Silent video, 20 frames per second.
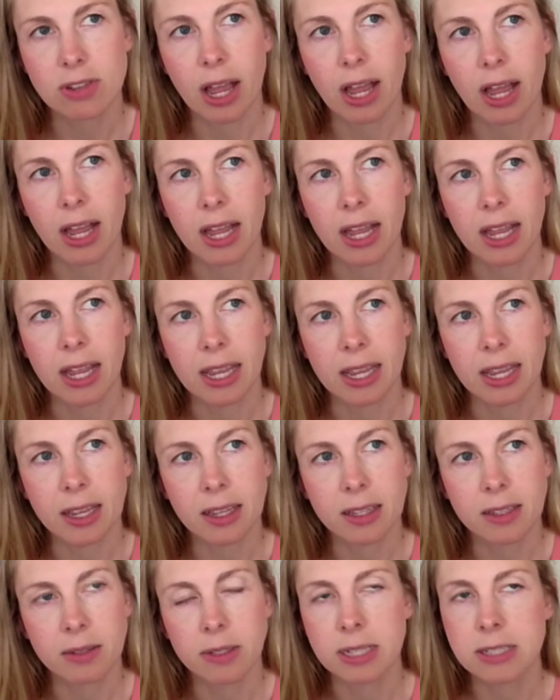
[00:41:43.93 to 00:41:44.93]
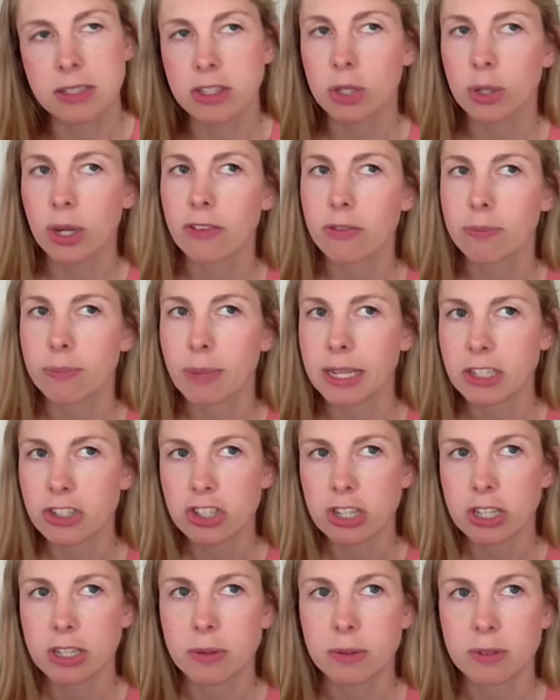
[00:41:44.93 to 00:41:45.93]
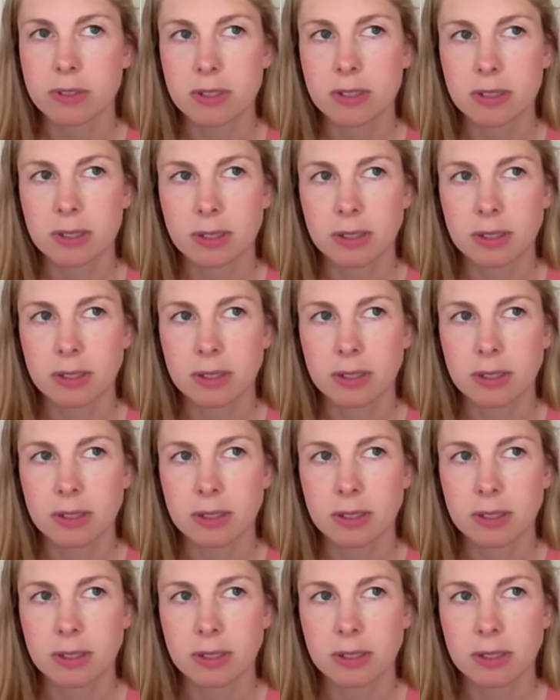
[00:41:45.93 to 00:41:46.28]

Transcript: because you have mentioned